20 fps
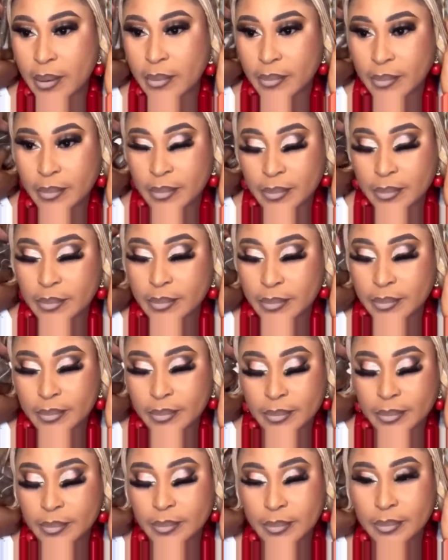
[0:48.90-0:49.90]
style,
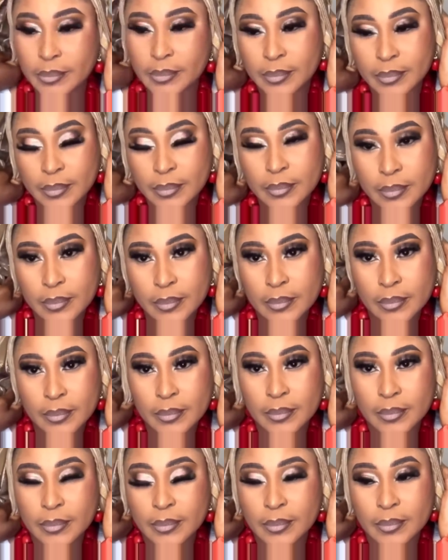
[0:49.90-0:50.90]
we always
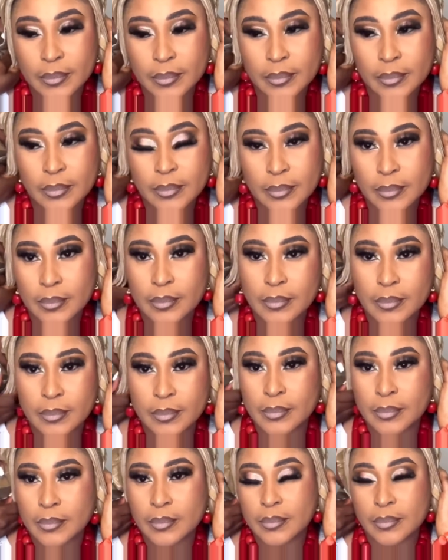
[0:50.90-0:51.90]
call it
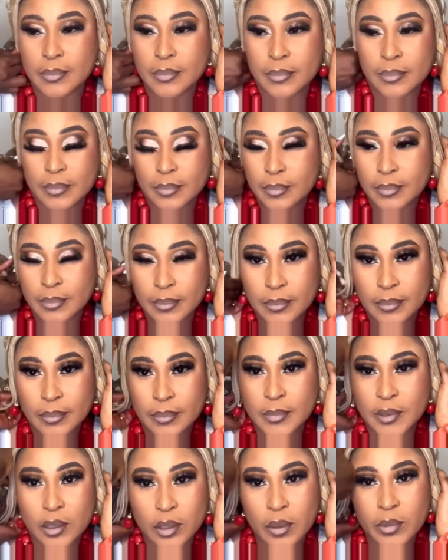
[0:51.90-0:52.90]
customized
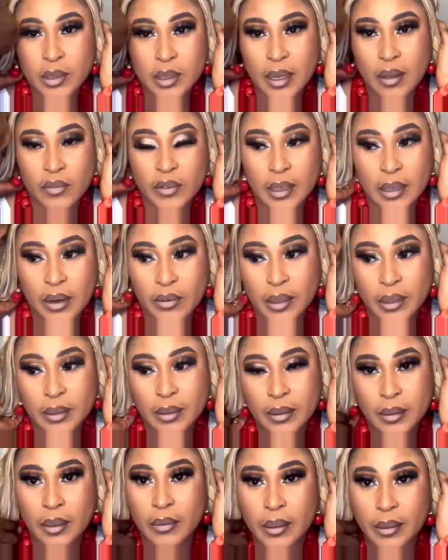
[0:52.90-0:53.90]
or a
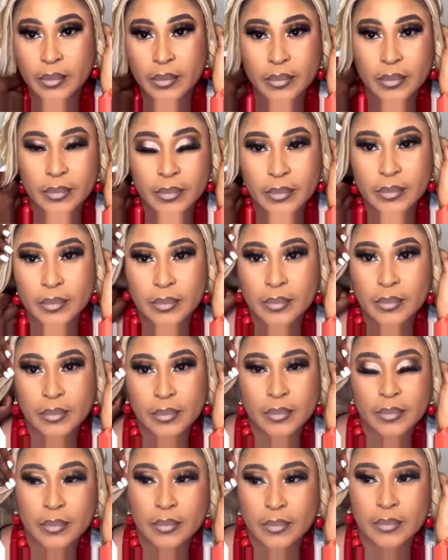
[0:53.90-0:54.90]
conventional Gele
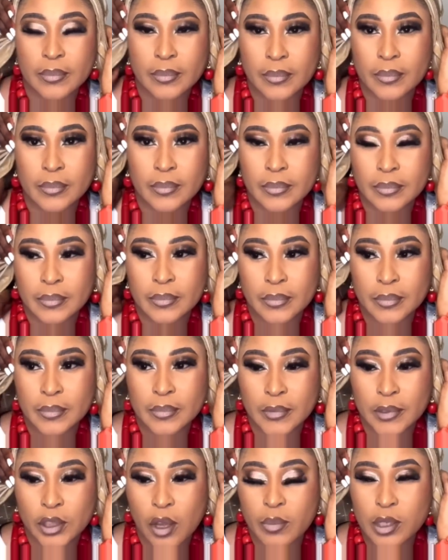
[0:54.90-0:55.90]
head
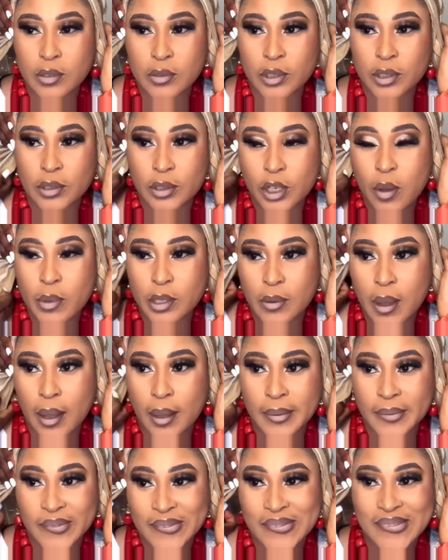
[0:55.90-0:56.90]
wrap.
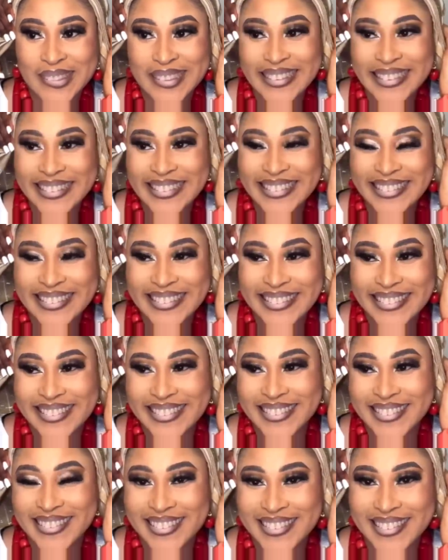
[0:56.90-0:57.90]
Guys,
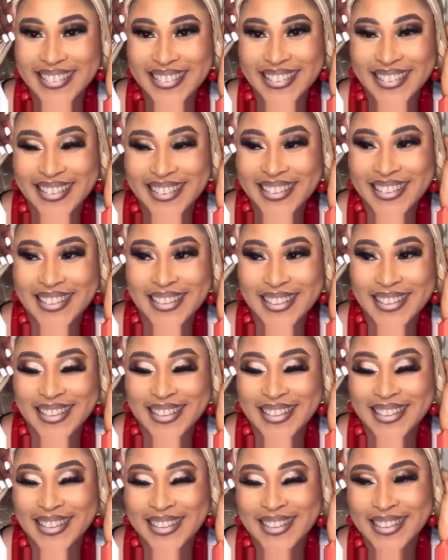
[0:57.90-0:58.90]
this
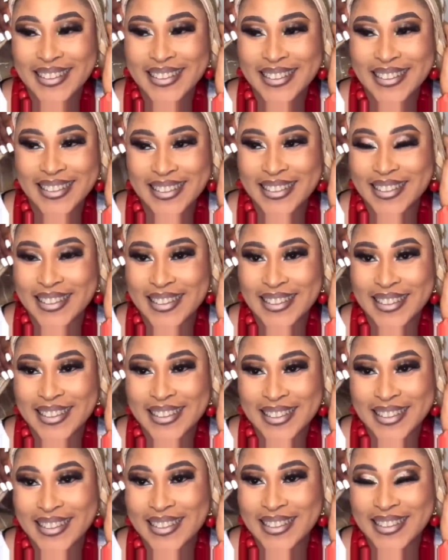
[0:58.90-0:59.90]
material is